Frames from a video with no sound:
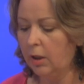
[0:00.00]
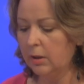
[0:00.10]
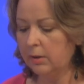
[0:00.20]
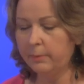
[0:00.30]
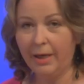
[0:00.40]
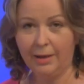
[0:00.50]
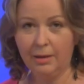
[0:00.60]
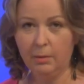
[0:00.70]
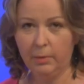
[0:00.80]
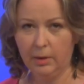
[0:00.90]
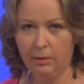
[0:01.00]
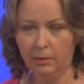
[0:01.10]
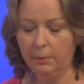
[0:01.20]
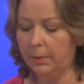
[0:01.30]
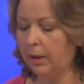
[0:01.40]
smack in the
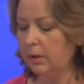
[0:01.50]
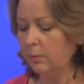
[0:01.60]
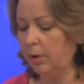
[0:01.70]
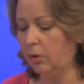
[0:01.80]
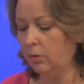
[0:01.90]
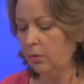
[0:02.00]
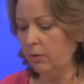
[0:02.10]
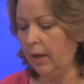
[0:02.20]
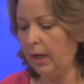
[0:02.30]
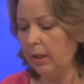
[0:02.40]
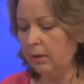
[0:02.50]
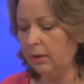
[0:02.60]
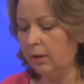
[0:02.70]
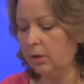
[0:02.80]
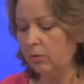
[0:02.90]
middle because when you do that,
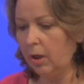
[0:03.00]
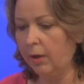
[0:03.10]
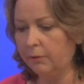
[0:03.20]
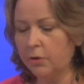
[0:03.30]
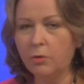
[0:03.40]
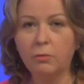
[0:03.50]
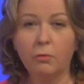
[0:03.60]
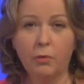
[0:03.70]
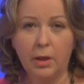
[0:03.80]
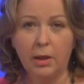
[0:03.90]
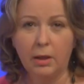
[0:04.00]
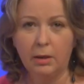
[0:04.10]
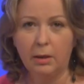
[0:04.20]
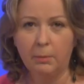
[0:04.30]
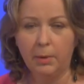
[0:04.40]
then you have to
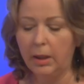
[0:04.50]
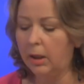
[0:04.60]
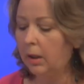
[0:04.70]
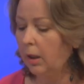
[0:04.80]
really be